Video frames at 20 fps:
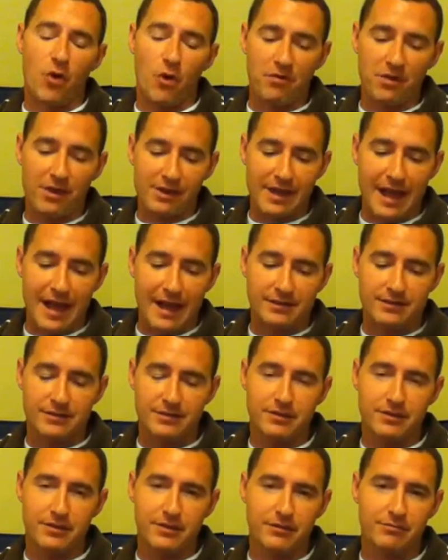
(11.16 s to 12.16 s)
For over the
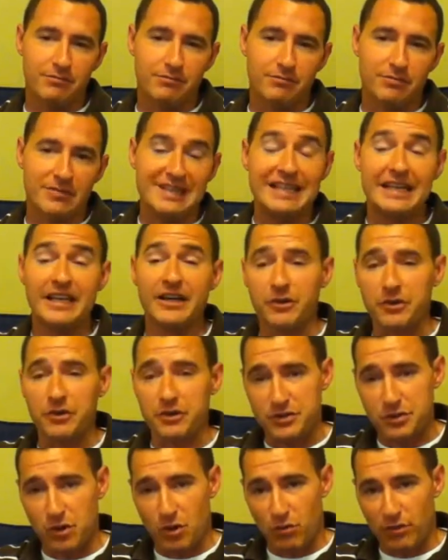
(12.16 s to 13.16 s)
last year or
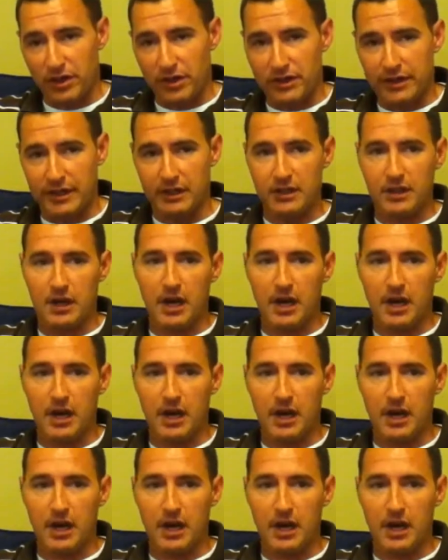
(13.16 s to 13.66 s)
so, really,